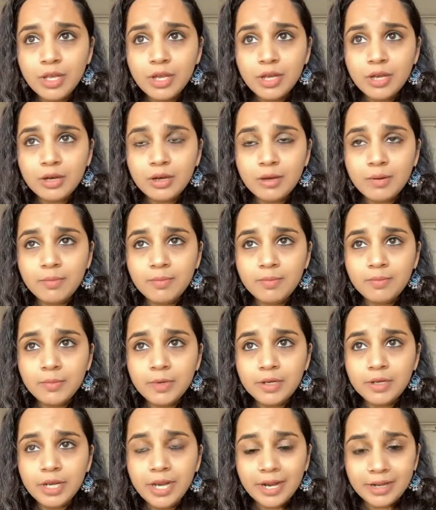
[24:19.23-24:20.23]

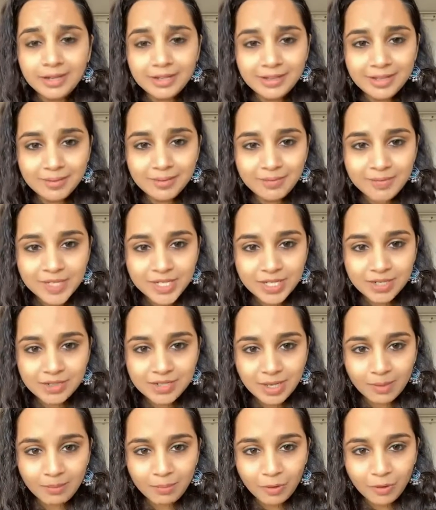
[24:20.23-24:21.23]
lighting themselves
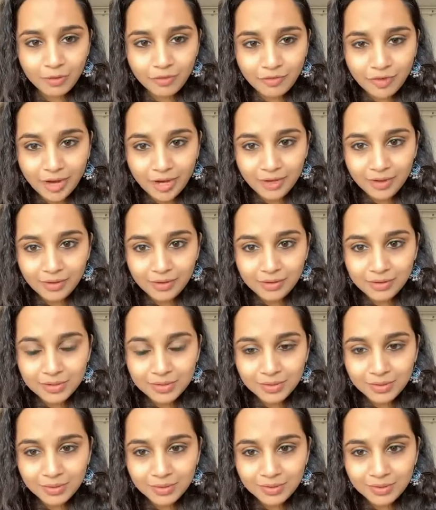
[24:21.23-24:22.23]
up on fire.
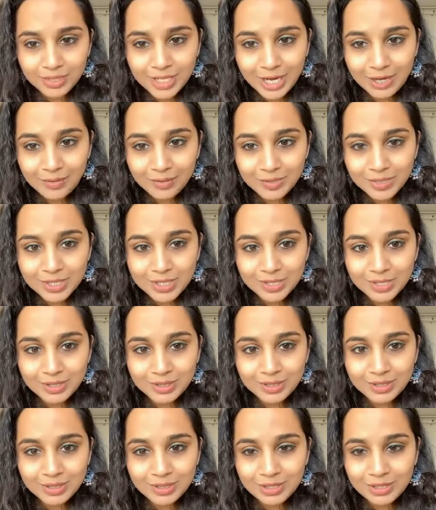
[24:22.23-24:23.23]
So, that was
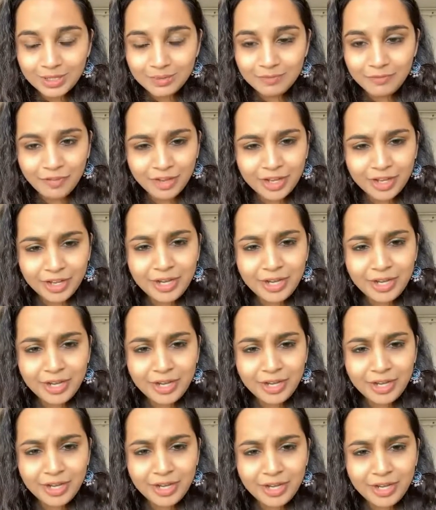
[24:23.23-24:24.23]
the very
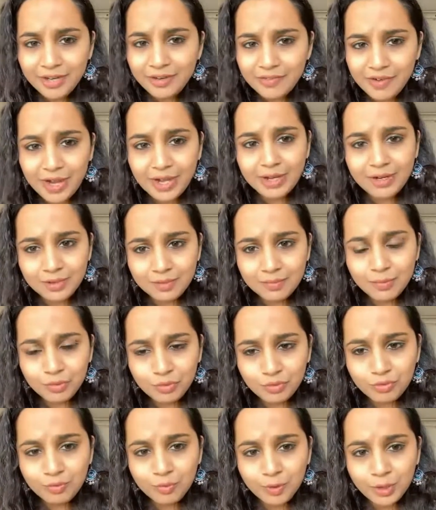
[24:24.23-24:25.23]
bloody, very violent
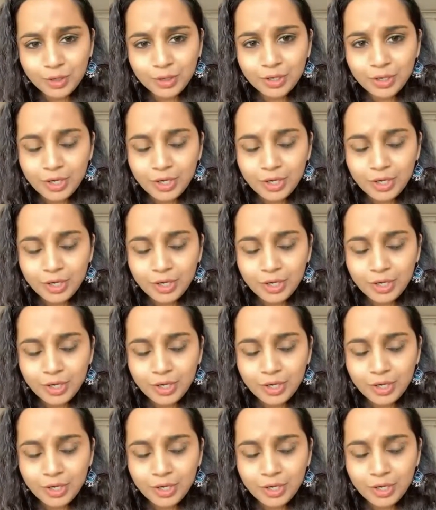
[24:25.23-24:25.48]
movement.